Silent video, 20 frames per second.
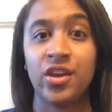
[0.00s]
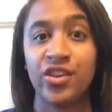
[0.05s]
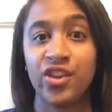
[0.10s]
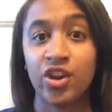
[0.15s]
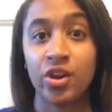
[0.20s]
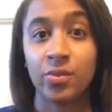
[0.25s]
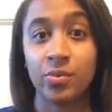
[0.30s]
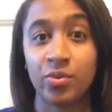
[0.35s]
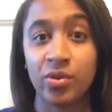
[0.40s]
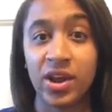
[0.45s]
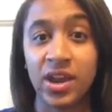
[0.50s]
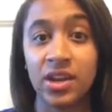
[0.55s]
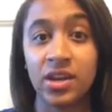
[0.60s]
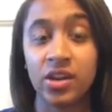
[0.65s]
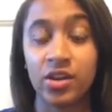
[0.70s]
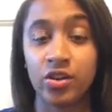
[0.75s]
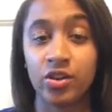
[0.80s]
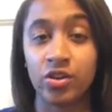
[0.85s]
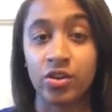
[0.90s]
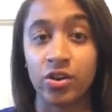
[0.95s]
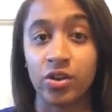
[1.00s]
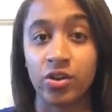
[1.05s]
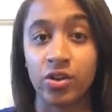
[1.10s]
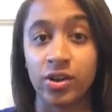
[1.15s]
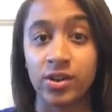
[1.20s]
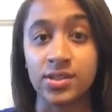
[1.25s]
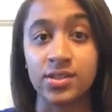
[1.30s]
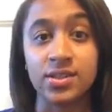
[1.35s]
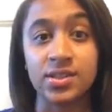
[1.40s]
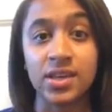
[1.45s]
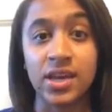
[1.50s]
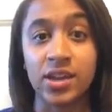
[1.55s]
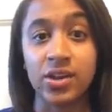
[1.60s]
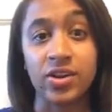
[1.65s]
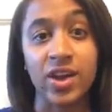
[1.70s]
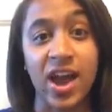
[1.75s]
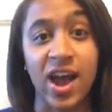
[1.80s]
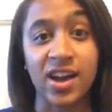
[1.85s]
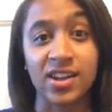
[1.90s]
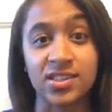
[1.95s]
your brain and your neurons and
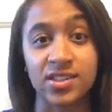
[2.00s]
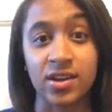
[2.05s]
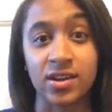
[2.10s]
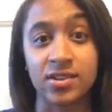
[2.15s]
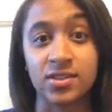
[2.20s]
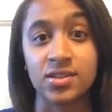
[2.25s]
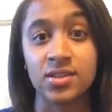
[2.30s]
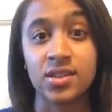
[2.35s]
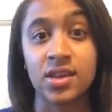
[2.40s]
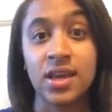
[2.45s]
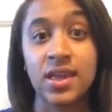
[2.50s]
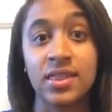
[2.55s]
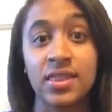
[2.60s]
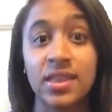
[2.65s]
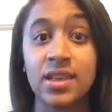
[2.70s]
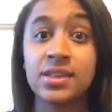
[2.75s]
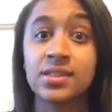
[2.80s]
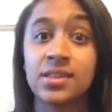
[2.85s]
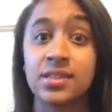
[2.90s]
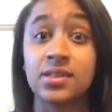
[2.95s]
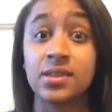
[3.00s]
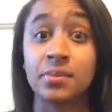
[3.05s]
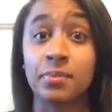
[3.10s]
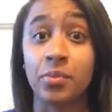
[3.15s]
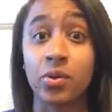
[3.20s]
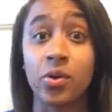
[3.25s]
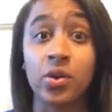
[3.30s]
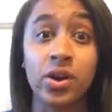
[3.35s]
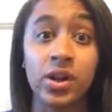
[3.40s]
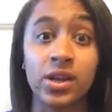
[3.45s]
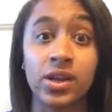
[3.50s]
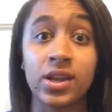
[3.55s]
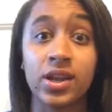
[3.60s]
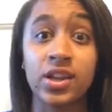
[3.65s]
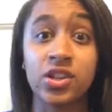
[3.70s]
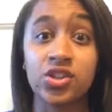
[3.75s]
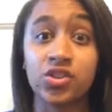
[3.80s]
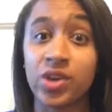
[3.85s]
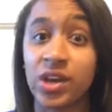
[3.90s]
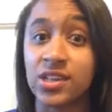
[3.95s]
your axons thinks it's important
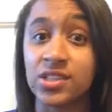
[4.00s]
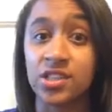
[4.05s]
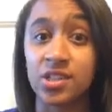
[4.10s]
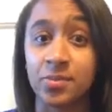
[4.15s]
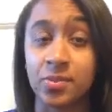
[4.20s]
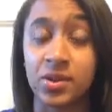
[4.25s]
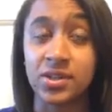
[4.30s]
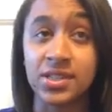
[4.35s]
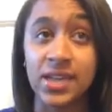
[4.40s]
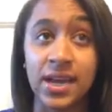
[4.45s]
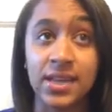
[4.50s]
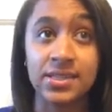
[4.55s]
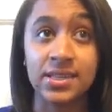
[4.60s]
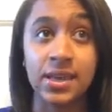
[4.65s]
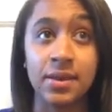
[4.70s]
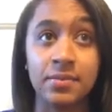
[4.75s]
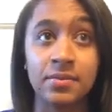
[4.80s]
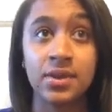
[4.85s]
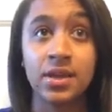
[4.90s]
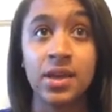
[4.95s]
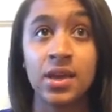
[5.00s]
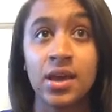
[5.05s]
and tries to protect it.